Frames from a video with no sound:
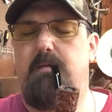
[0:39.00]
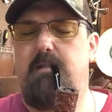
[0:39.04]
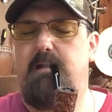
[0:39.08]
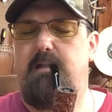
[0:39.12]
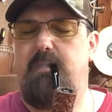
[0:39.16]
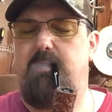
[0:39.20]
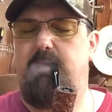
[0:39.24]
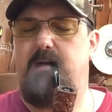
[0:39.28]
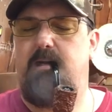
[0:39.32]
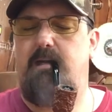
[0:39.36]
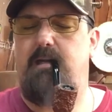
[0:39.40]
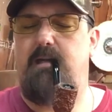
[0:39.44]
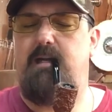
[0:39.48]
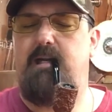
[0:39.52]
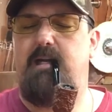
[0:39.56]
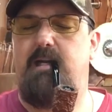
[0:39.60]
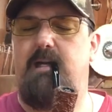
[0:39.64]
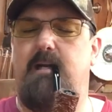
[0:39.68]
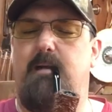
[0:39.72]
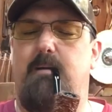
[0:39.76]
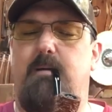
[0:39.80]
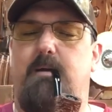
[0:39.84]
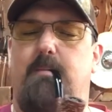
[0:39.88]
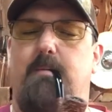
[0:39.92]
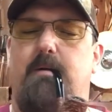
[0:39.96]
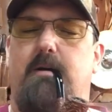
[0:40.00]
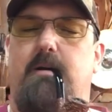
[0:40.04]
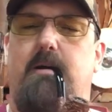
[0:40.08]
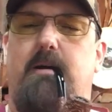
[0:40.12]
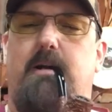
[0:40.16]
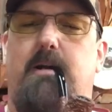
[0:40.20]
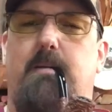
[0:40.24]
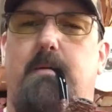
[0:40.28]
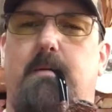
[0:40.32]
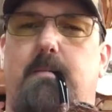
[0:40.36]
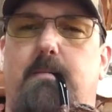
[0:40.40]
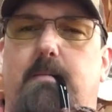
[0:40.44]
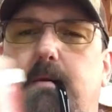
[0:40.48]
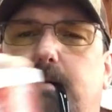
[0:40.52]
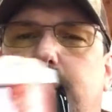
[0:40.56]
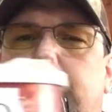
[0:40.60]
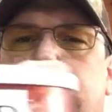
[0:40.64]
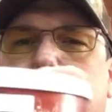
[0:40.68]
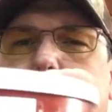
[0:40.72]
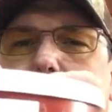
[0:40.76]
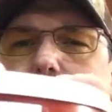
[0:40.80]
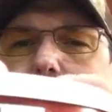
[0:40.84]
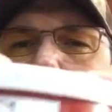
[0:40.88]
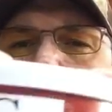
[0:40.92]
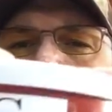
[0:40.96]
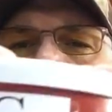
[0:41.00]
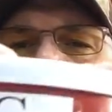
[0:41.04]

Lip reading: and in it I'm smoking some Epiphany.